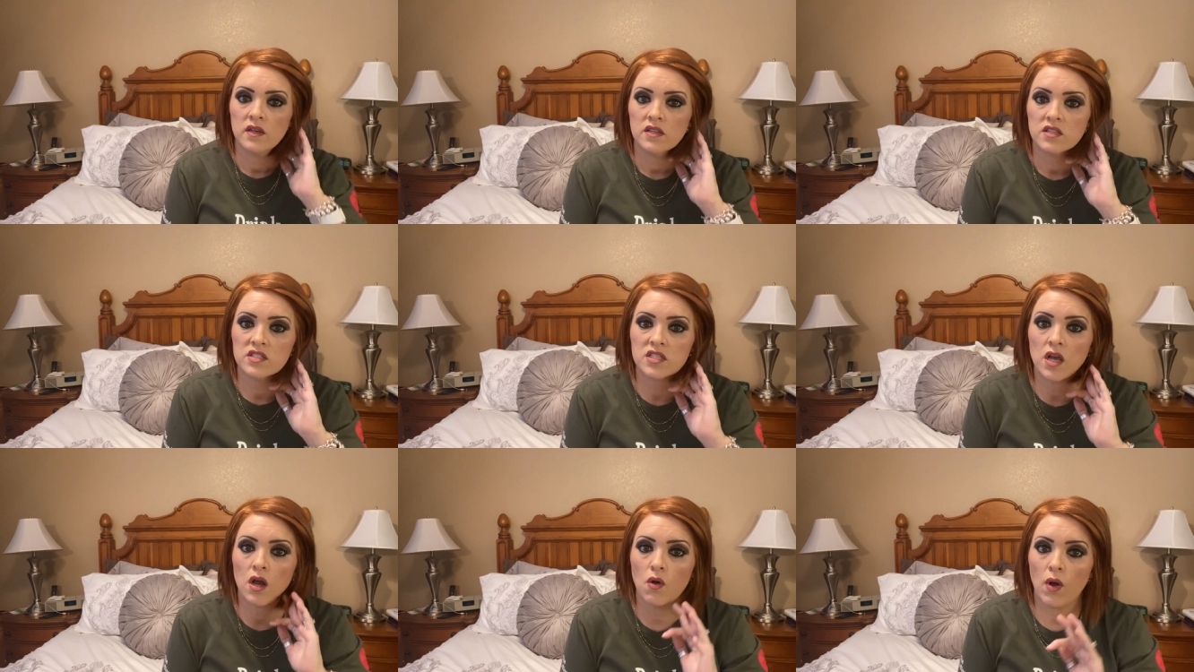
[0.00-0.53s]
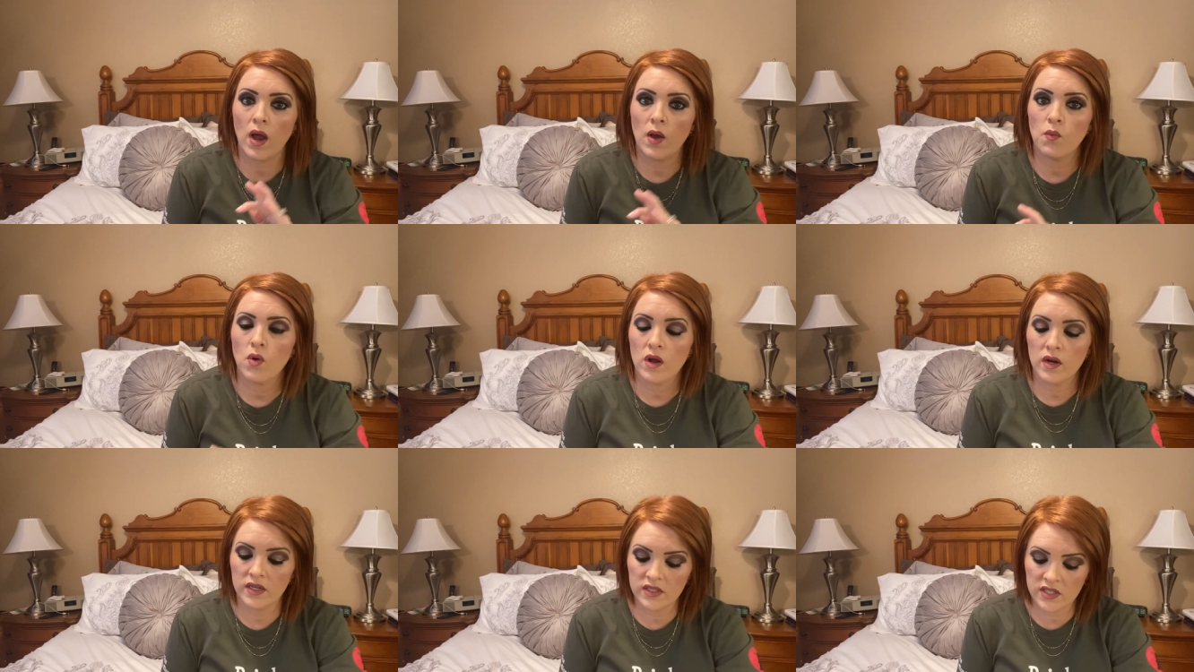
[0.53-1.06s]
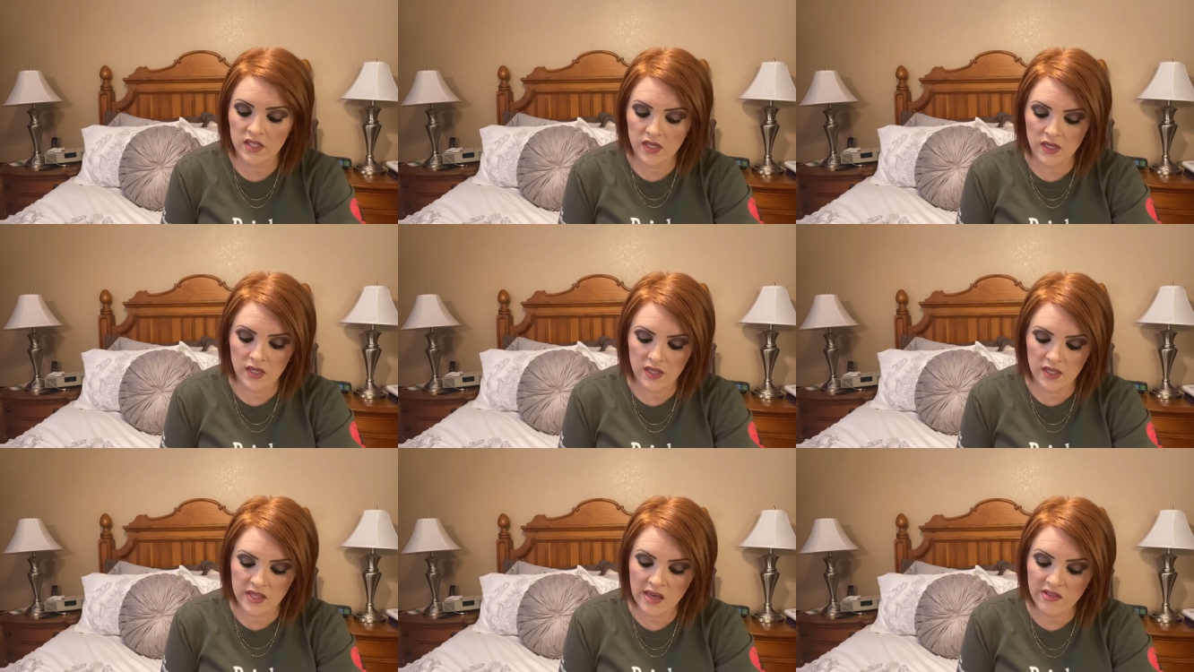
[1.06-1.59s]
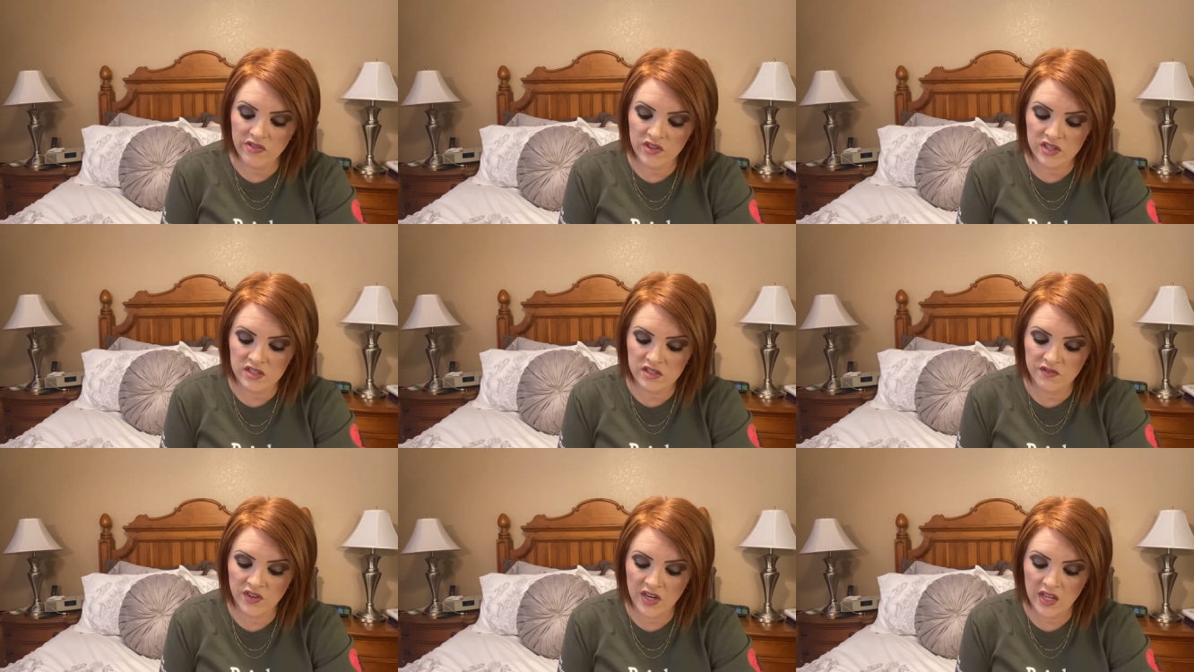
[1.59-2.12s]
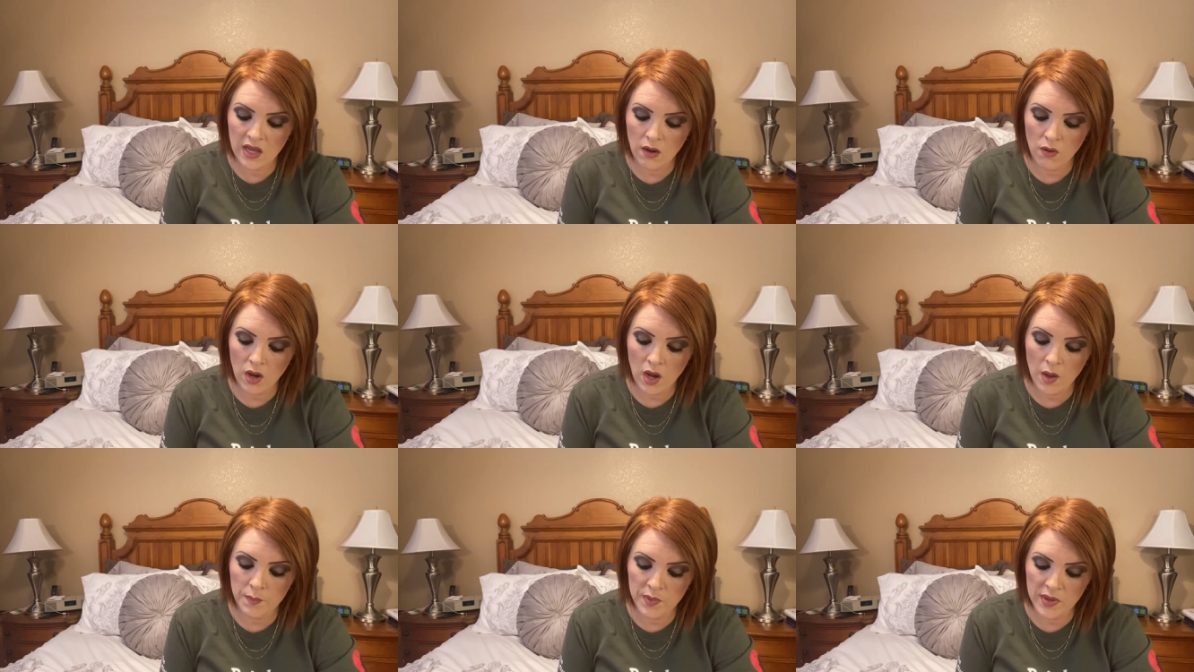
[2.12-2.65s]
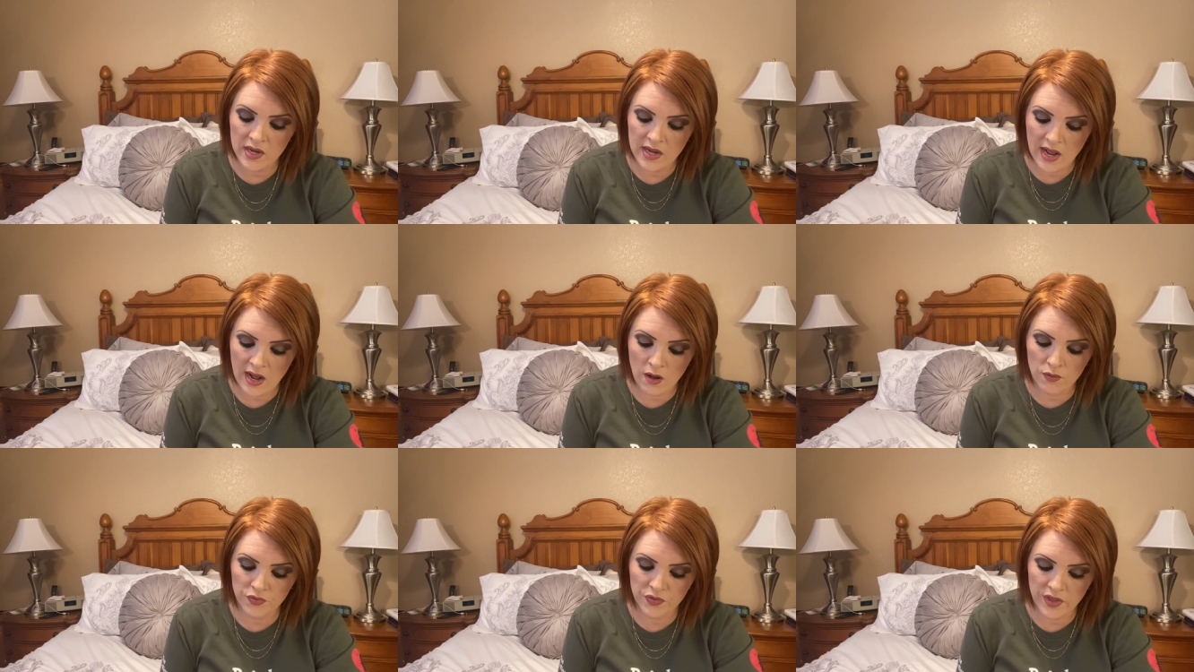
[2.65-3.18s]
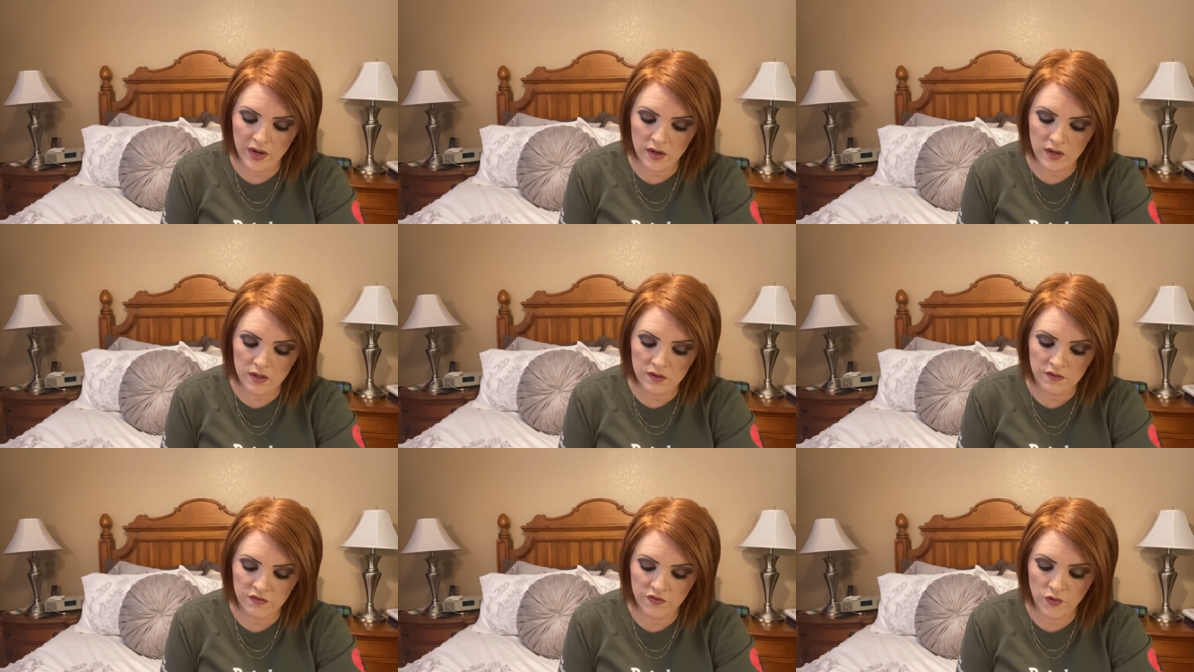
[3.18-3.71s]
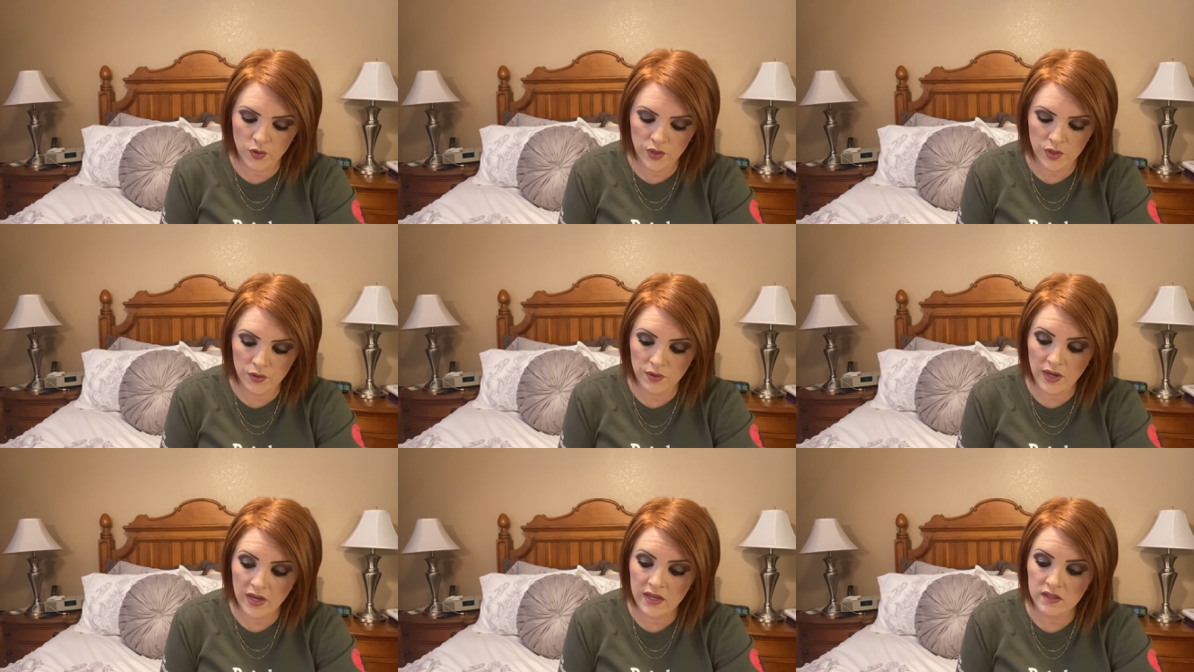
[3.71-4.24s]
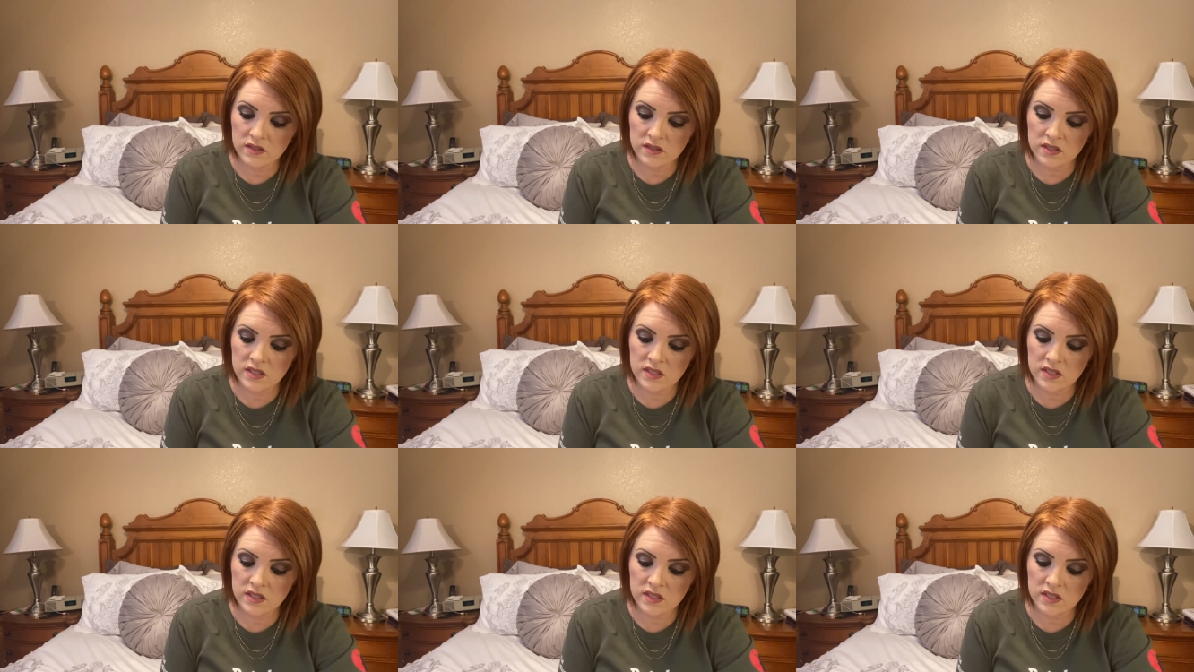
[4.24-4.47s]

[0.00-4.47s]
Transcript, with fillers: So I wanted to get this video up and out there for you guys.